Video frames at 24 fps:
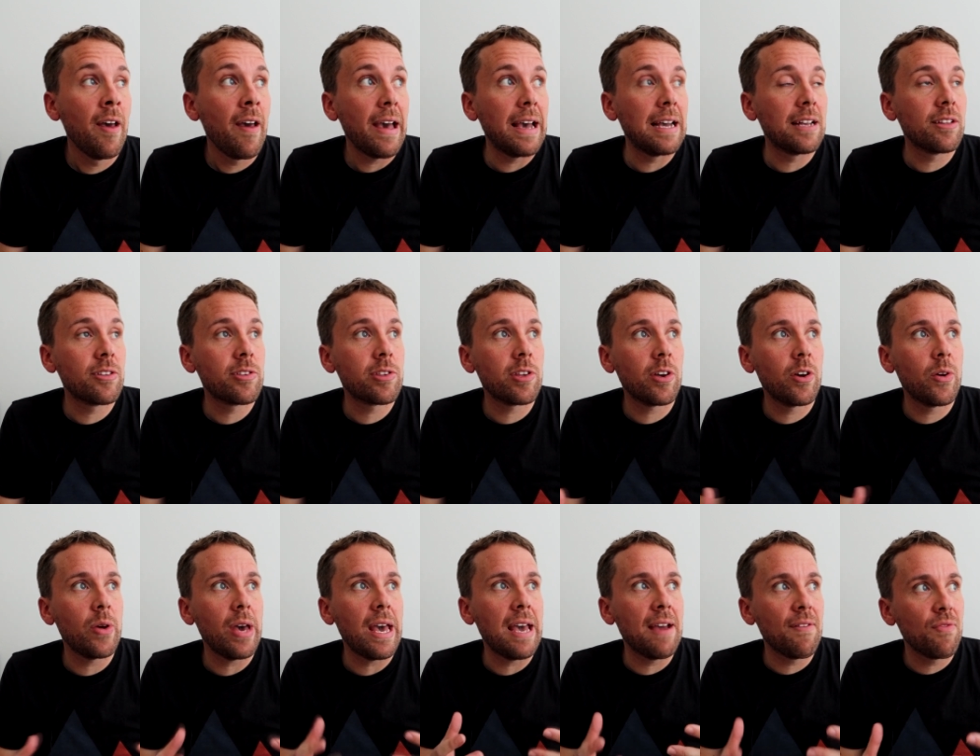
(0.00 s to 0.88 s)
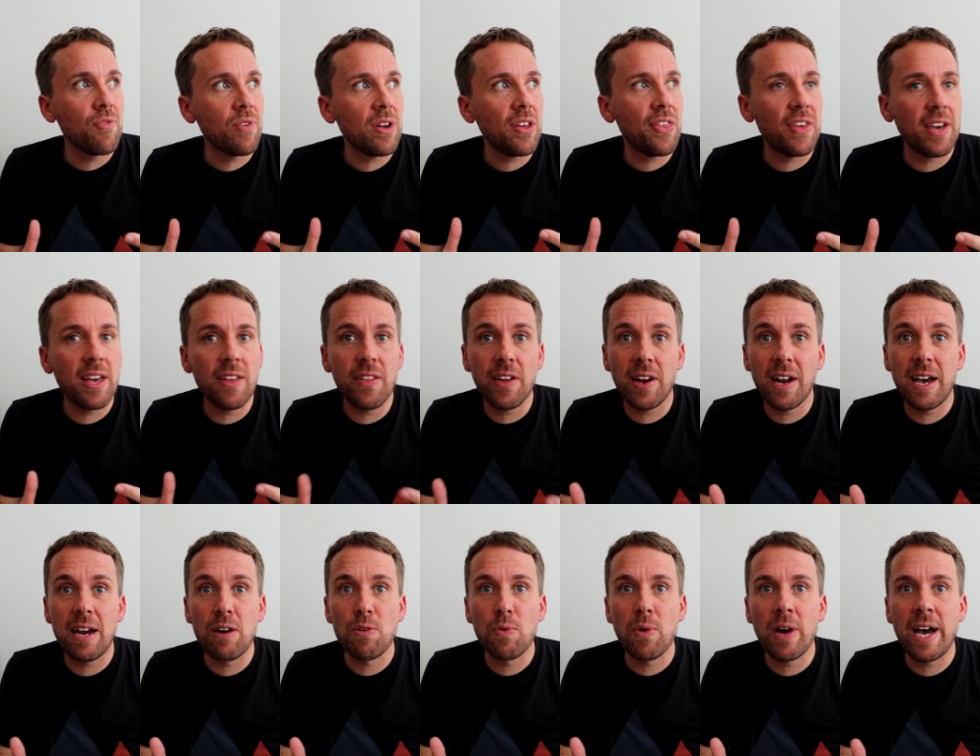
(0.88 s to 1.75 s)
And so everything that
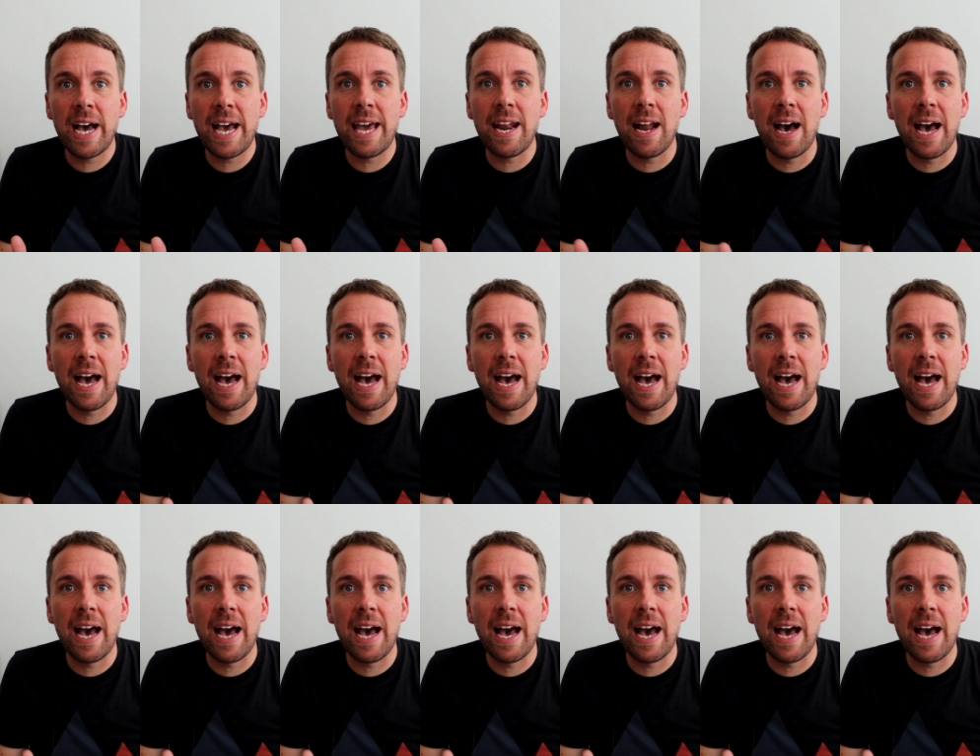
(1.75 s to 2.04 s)
I write,